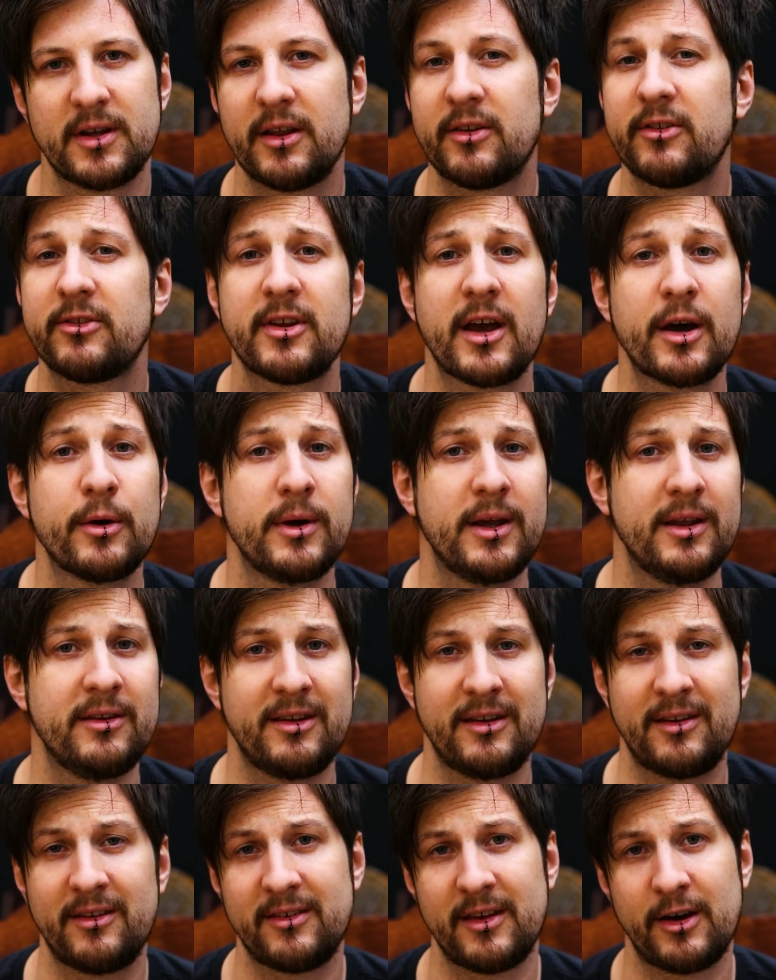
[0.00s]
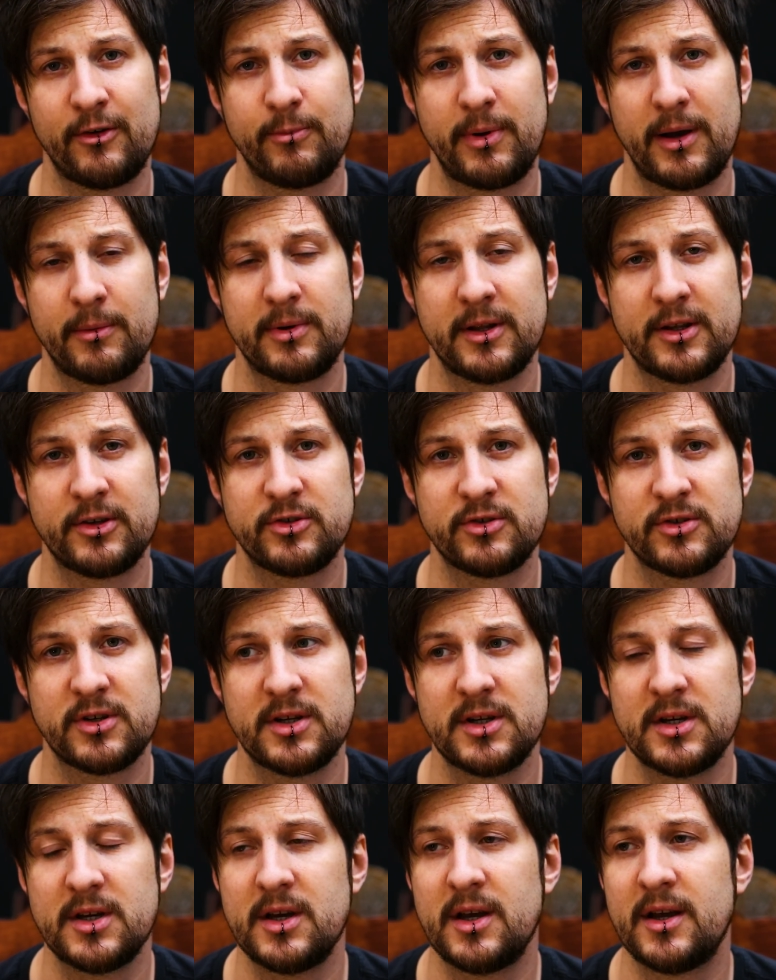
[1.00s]
It's so easy to self-publish.
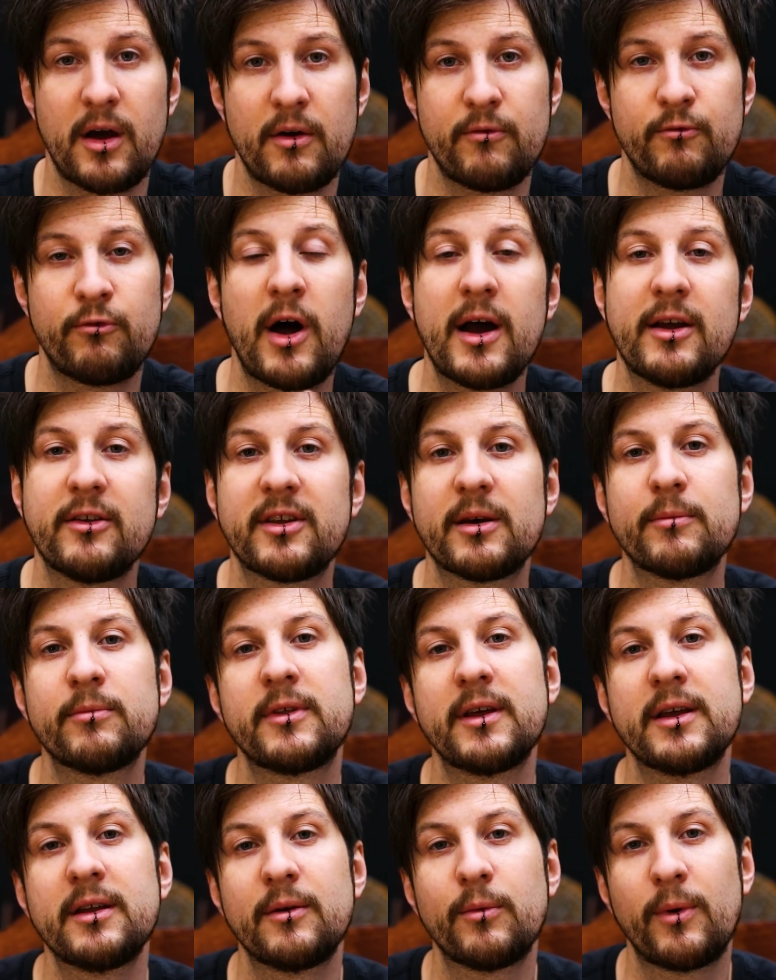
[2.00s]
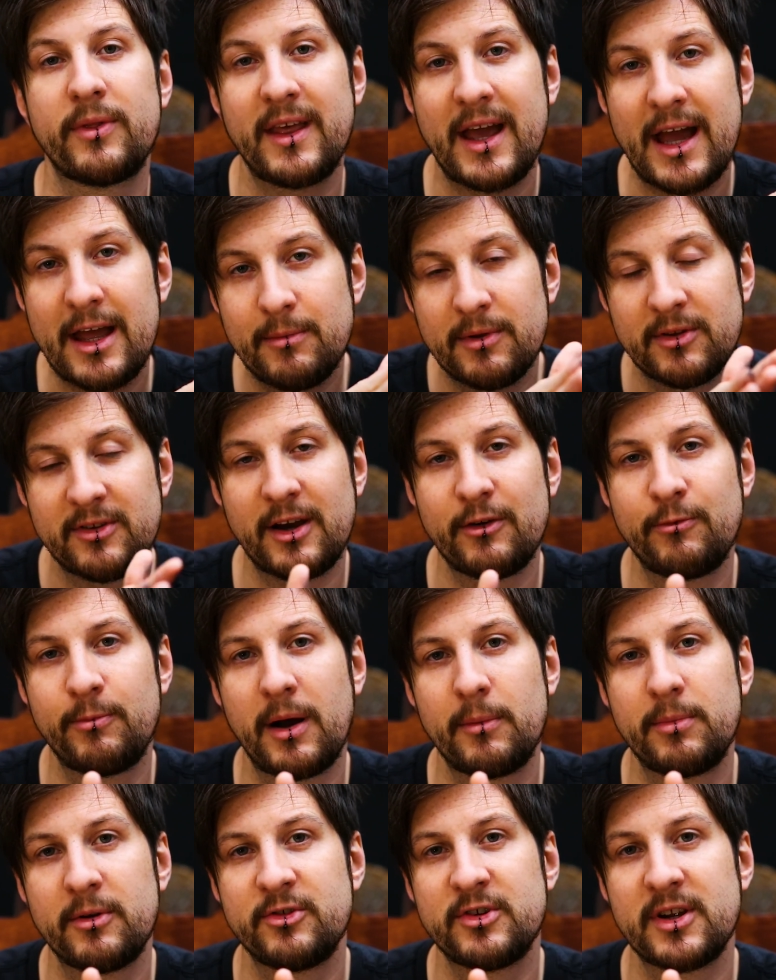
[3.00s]
Write something with the aim of
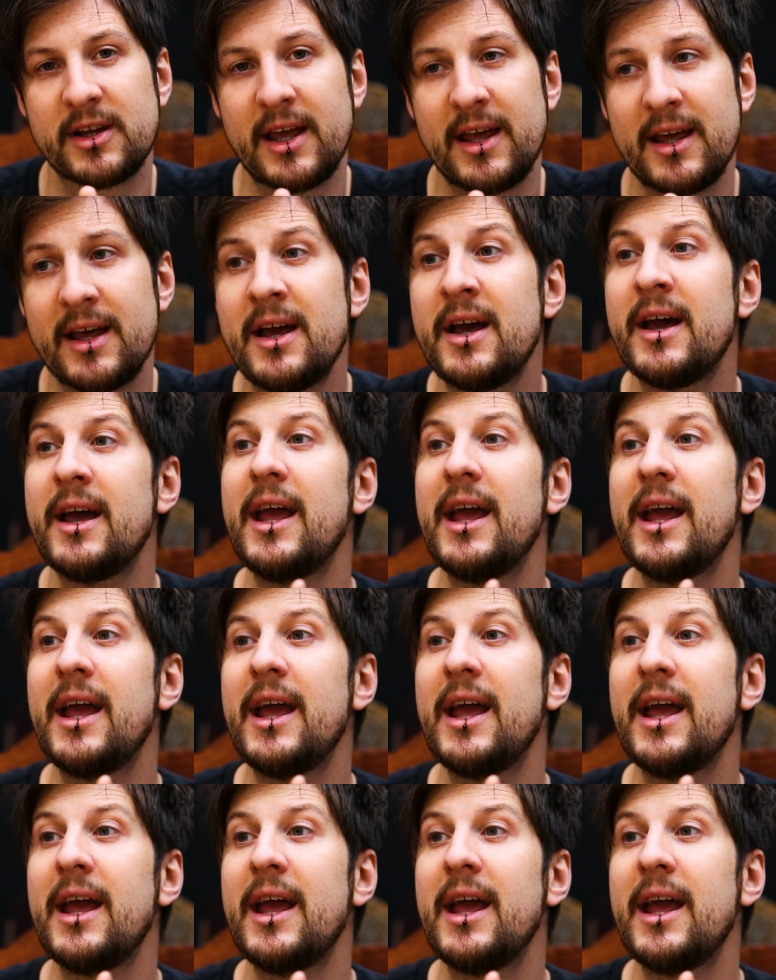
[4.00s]
self-publishing it.